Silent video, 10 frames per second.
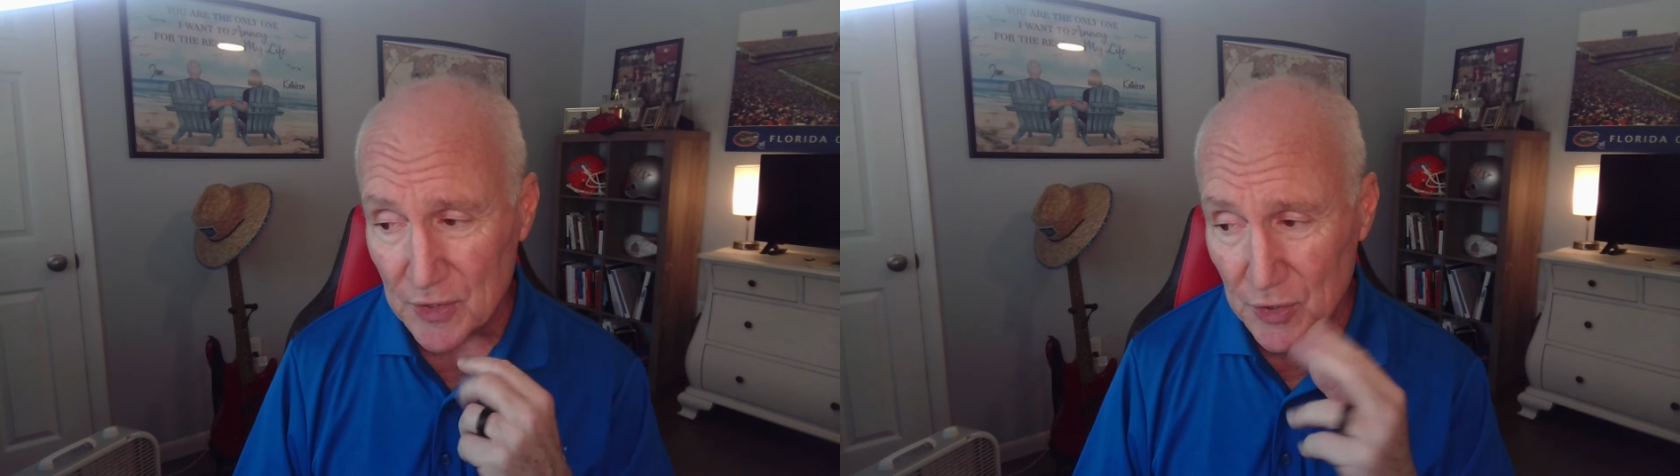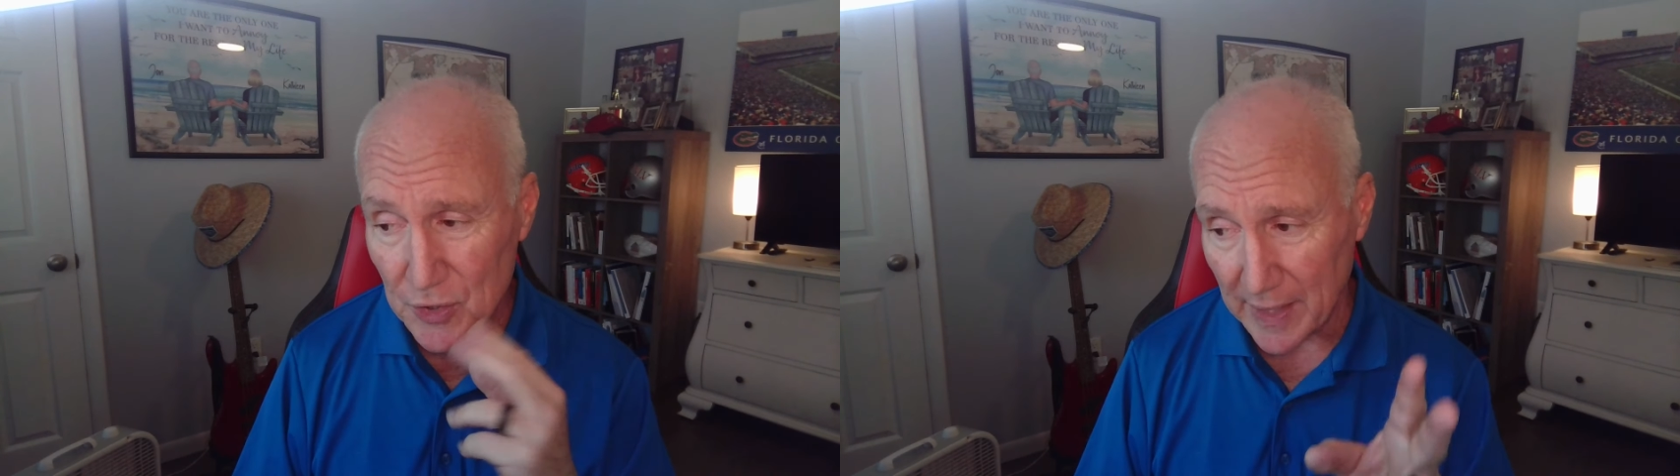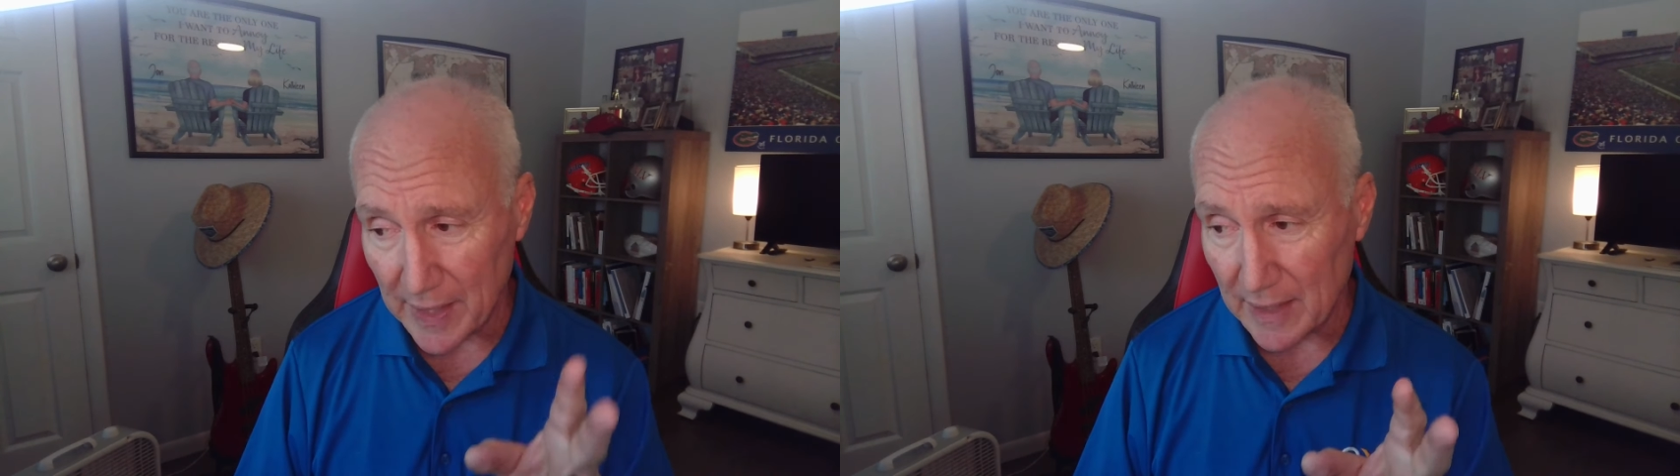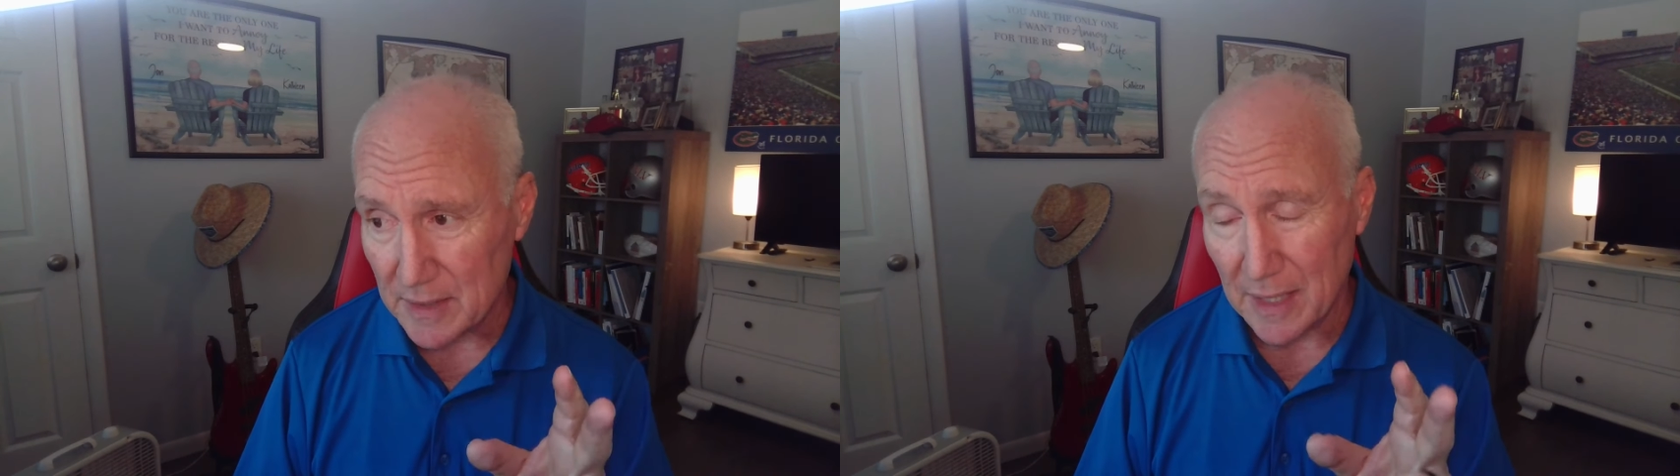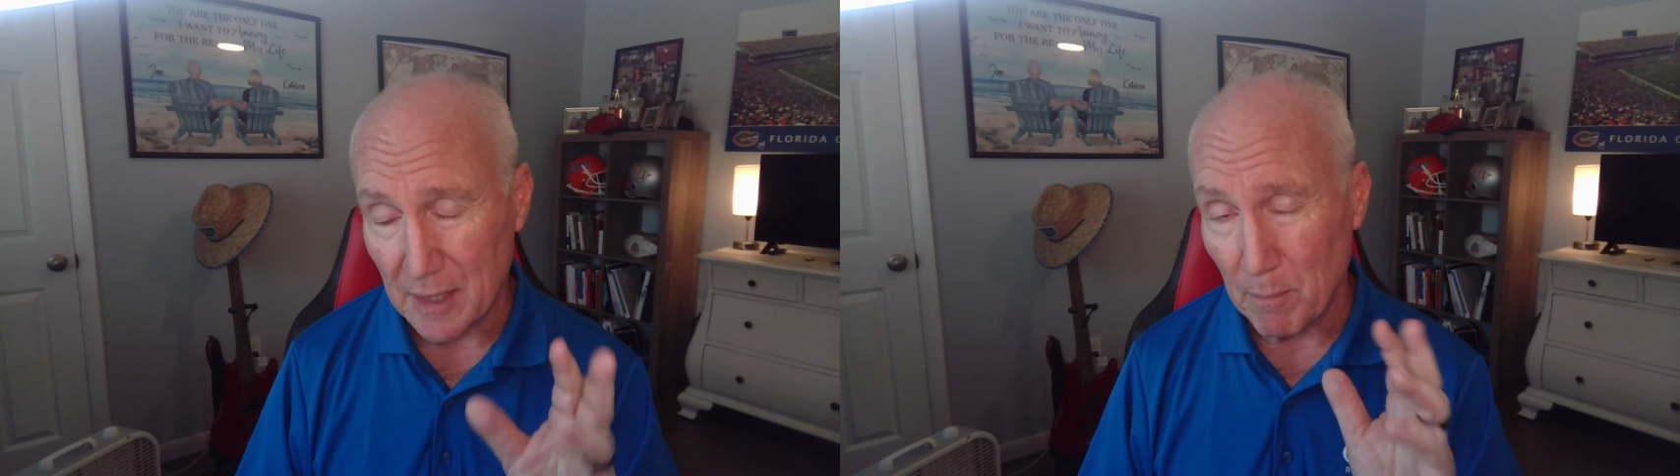two
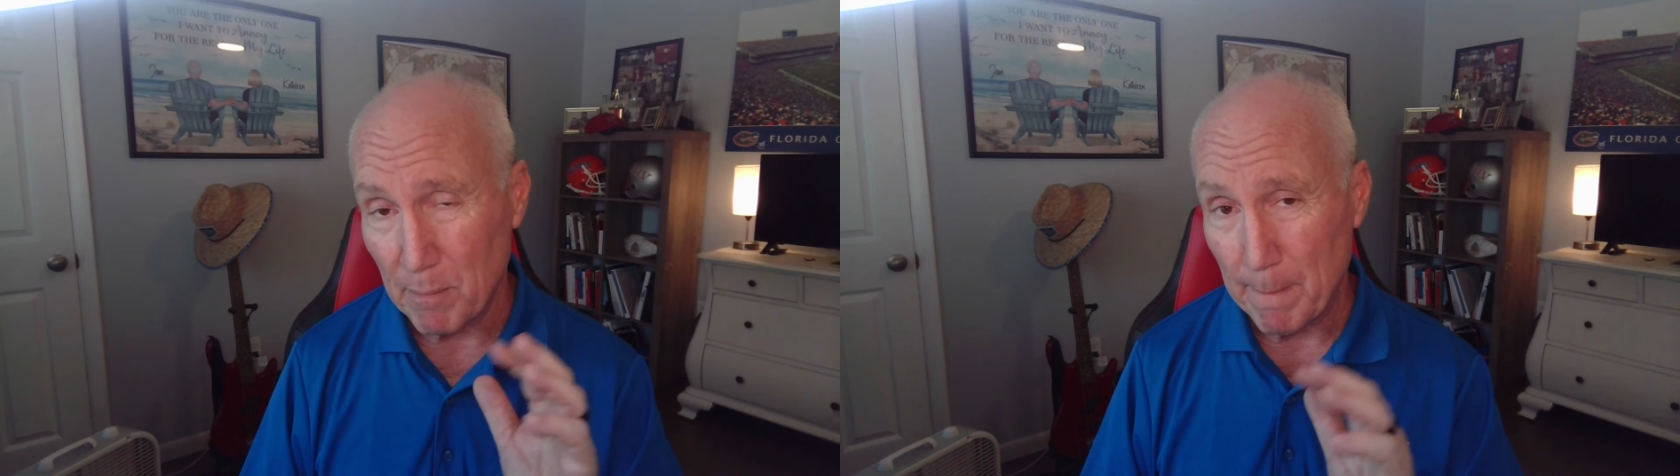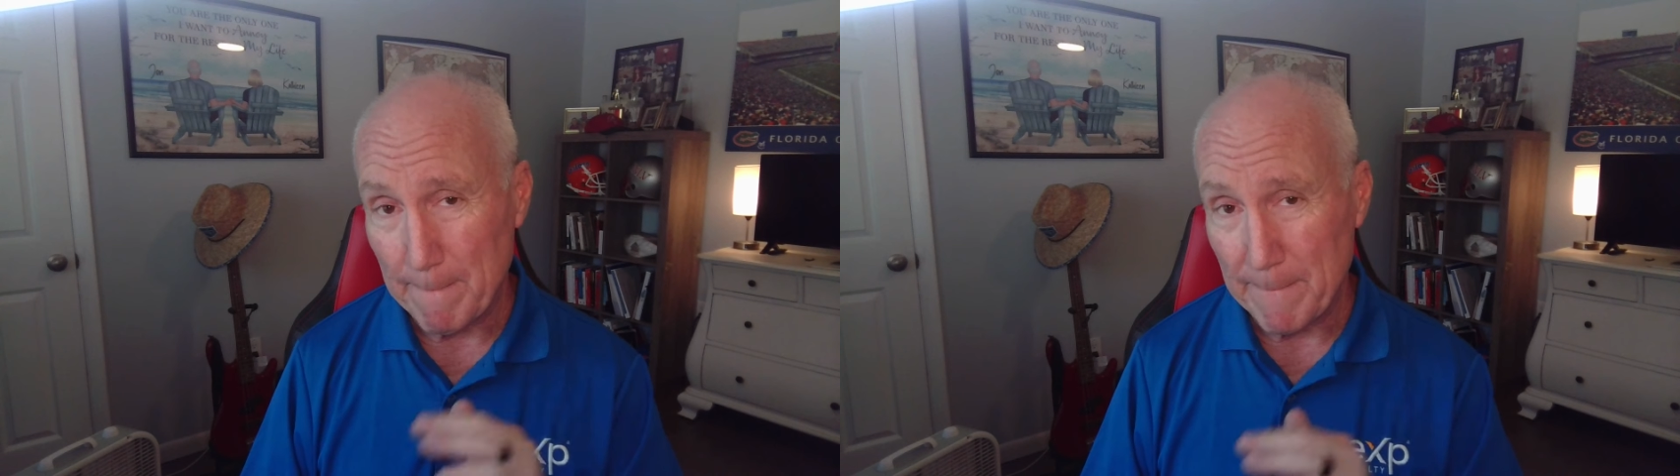things that the